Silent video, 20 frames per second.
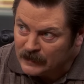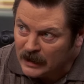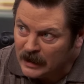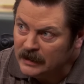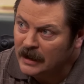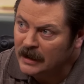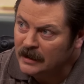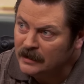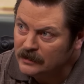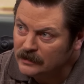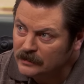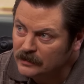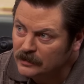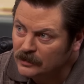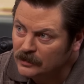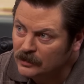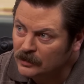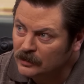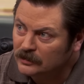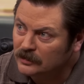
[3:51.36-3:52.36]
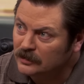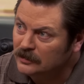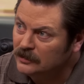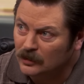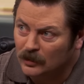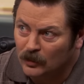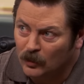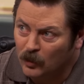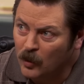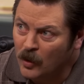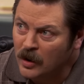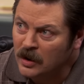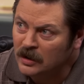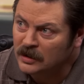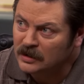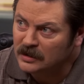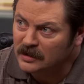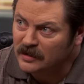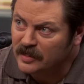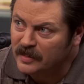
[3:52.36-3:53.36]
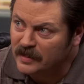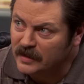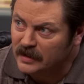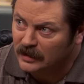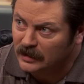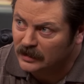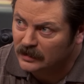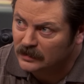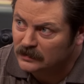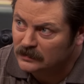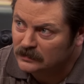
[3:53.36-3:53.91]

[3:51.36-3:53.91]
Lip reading: I hired you to do 1 thing.